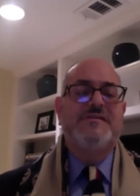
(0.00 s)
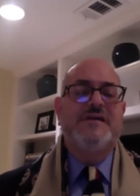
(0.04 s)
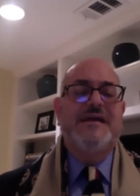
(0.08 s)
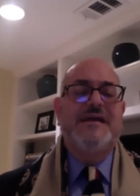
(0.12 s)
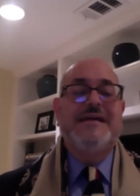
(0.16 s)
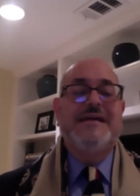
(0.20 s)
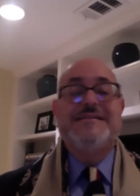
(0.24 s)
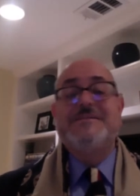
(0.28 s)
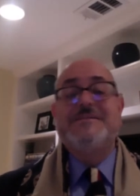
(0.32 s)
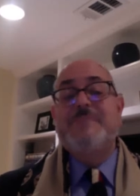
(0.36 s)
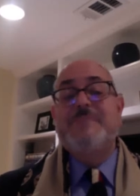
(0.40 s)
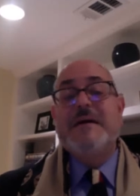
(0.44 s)

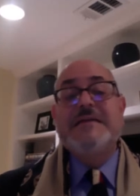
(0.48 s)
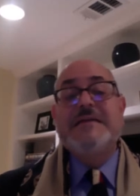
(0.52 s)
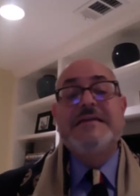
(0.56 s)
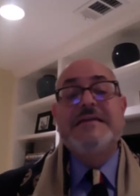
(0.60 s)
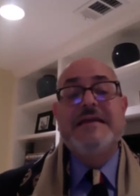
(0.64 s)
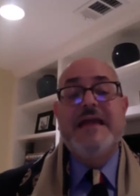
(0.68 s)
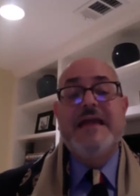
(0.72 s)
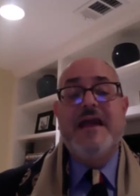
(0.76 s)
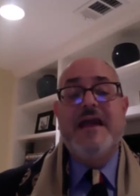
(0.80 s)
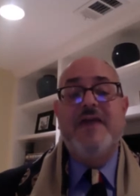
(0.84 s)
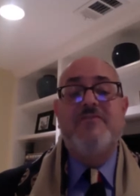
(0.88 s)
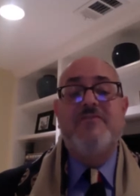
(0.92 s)

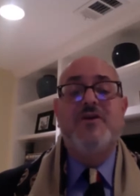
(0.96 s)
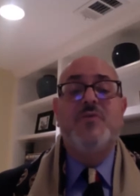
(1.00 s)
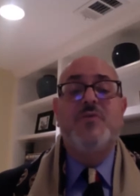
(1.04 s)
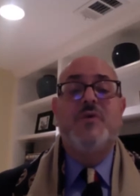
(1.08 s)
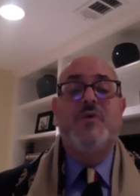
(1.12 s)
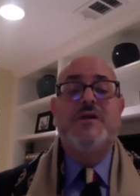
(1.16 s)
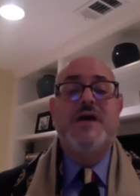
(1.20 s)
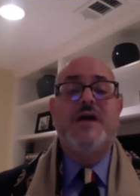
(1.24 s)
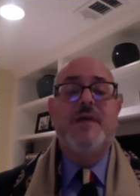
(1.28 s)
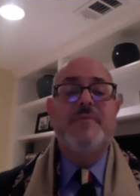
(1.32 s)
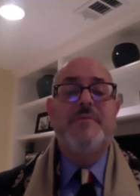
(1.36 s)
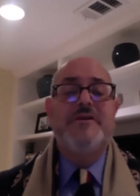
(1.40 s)
expecting
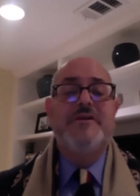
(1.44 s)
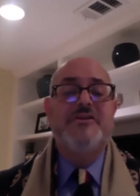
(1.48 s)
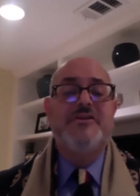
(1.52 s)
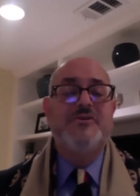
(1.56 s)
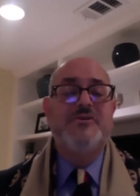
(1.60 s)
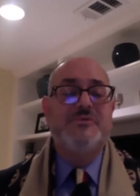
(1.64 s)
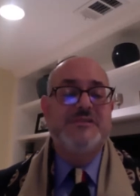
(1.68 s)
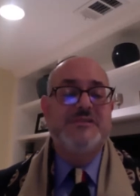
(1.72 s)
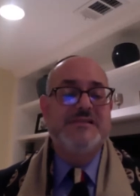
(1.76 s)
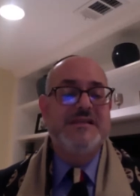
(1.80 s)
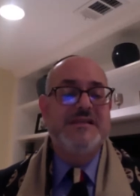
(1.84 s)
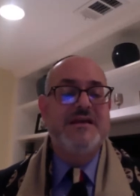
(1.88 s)
everyone coming
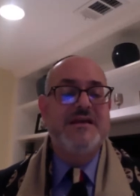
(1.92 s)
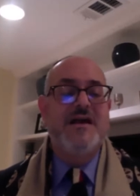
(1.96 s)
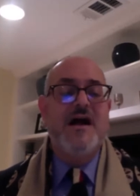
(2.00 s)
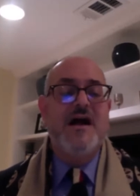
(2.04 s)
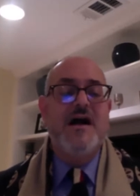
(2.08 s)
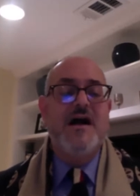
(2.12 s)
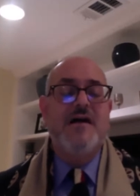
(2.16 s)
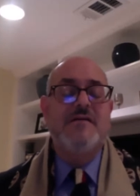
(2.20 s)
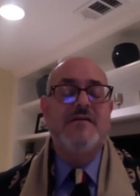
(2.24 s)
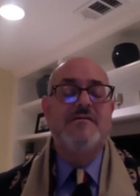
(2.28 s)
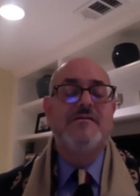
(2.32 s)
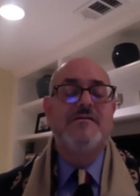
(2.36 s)
to a
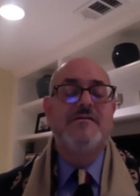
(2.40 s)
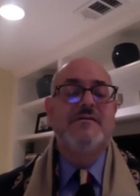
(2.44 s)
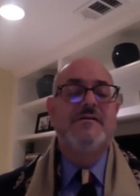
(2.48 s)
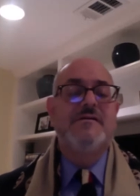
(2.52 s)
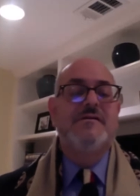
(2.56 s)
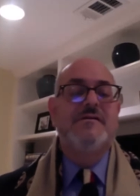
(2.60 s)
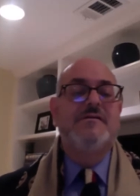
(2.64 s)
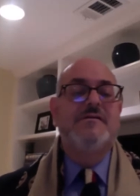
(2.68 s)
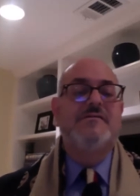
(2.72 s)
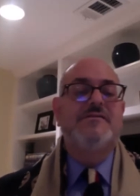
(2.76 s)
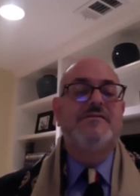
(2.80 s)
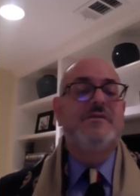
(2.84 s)
synagogue
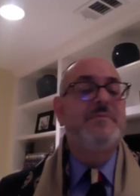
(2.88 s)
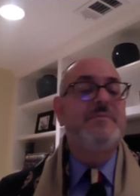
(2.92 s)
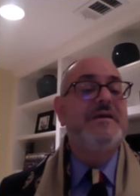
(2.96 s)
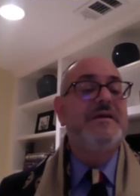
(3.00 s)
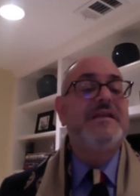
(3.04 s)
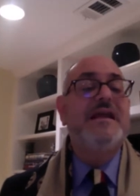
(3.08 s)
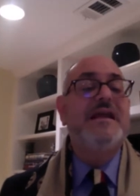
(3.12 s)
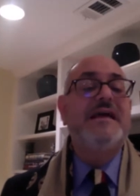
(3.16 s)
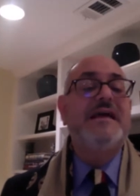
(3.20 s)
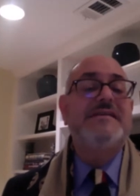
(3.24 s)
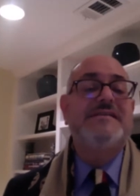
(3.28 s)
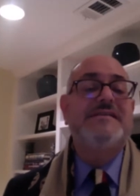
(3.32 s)
to be light